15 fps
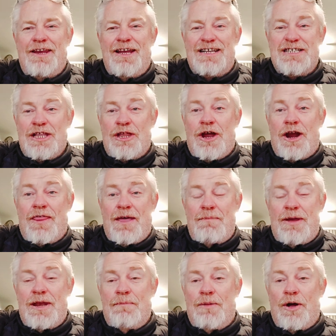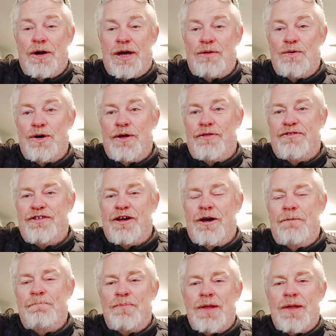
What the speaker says: And there's a lot of them in the blogging world. So